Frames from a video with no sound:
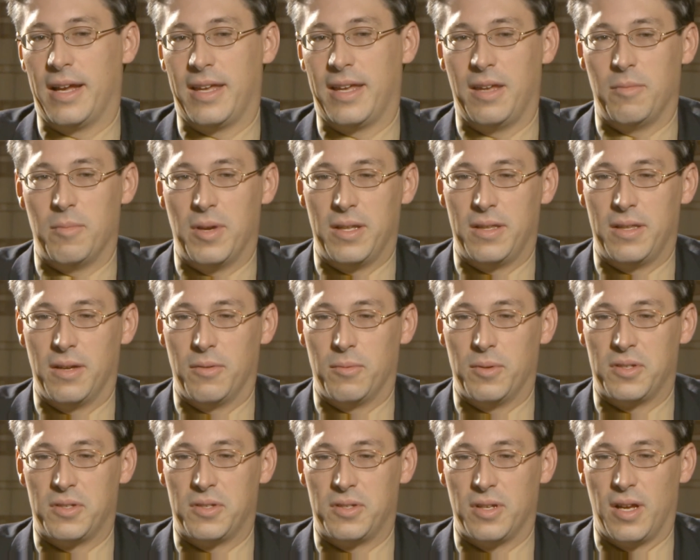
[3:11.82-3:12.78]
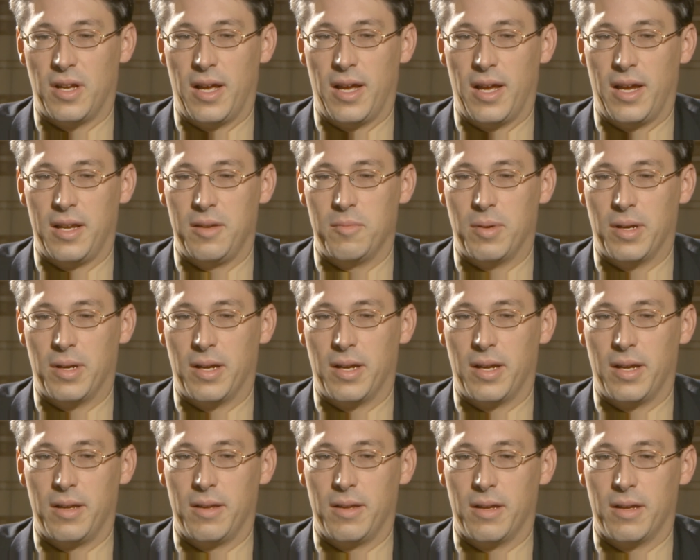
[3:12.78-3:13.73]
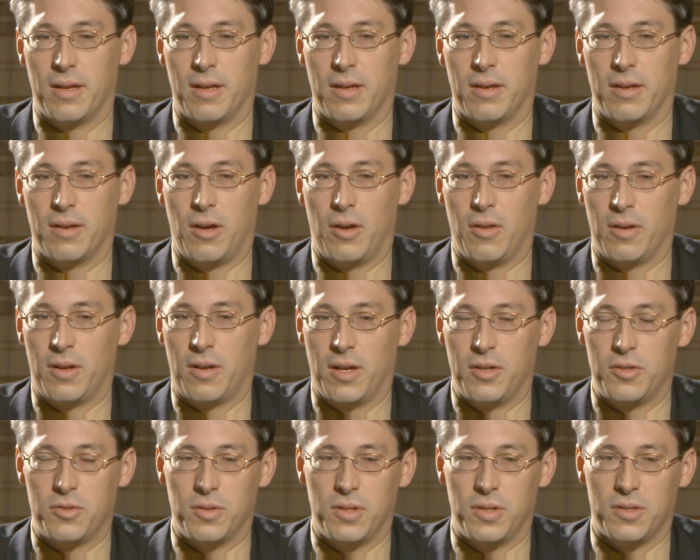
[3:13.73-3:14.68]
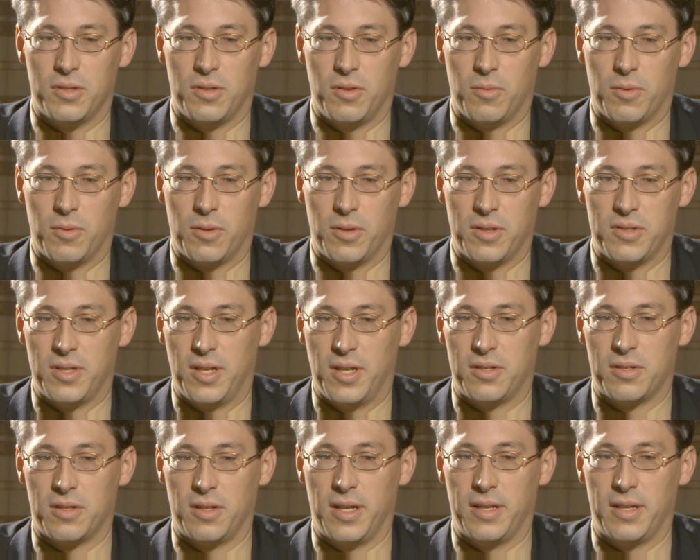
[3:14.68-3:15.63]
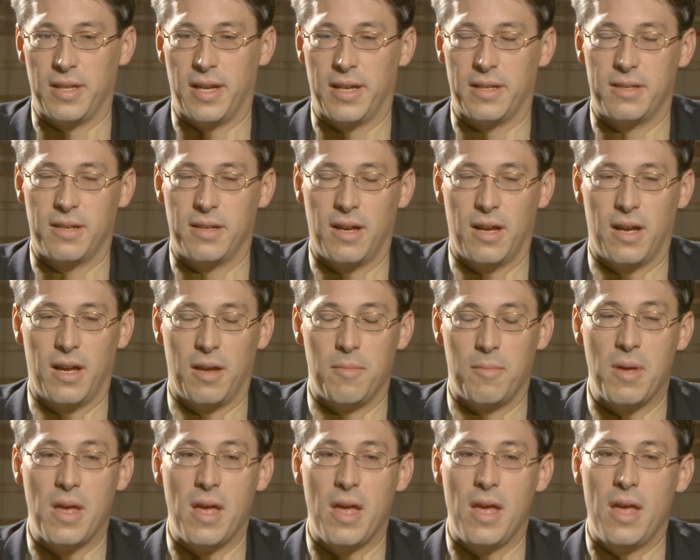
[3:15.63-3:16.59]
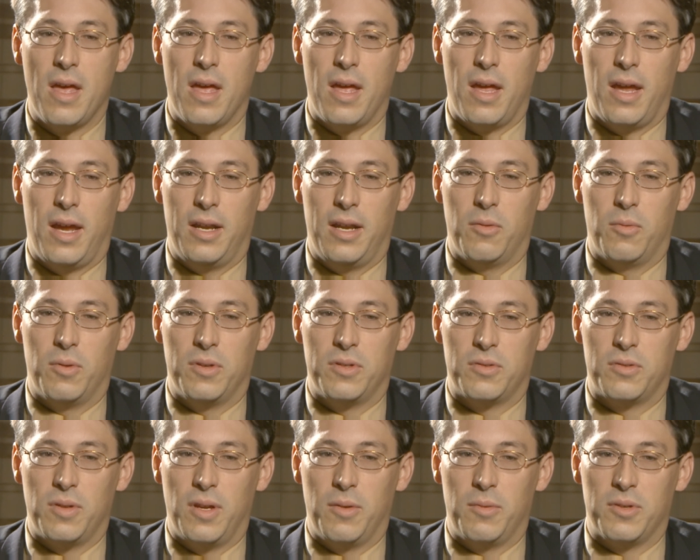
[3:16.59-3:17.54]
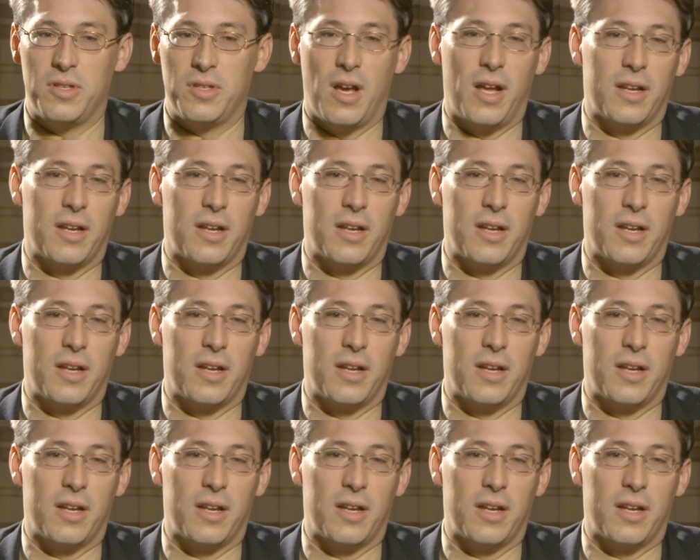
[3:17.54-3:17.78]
It's a document that was signed by all the countries in the world essentially at that time, and it was